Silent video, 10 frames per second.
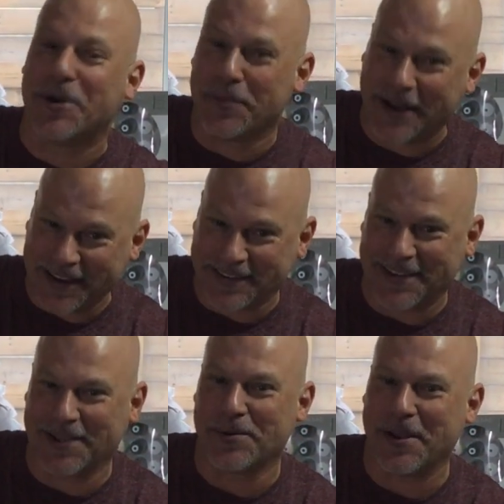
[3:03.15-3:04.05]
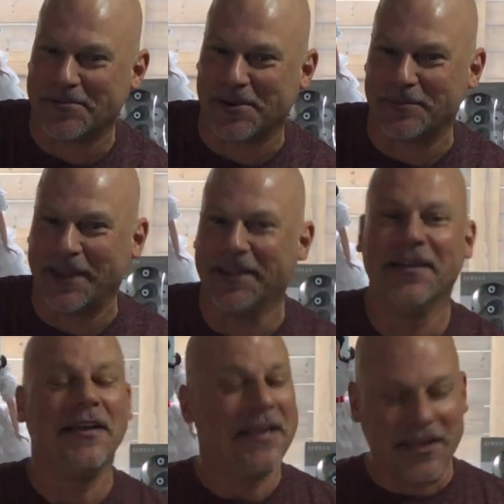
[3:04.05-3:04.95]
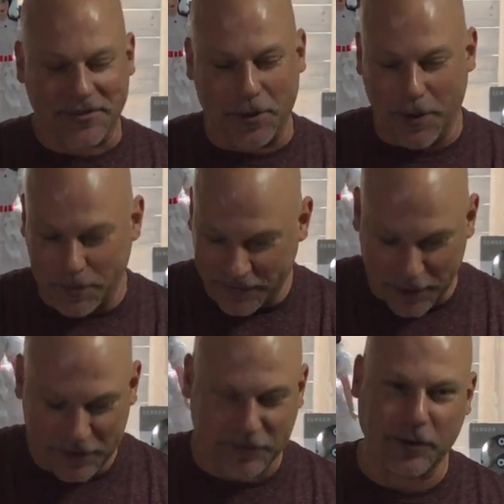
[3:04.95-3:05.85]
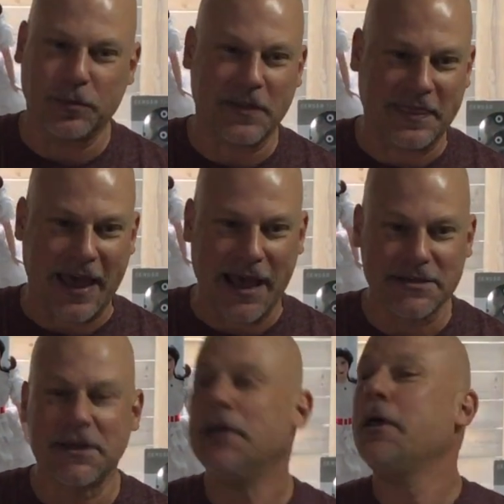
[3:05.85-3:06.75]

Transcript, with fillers: nobody can take it away from me. So I'm very thrilled with that.